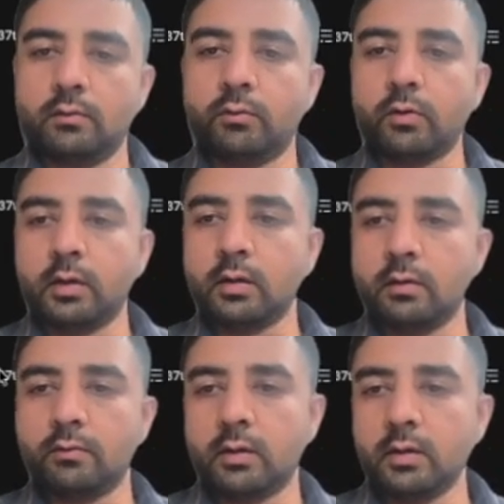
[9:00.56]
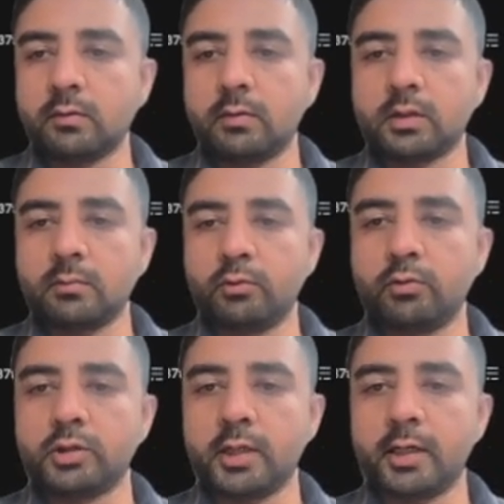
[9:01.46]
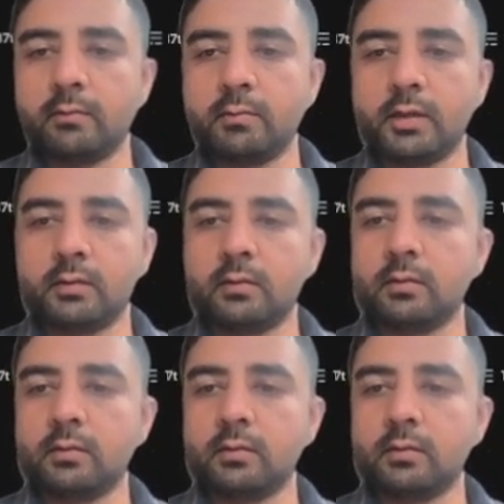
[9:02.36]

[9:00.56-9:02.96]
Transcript: for the customer support chat, but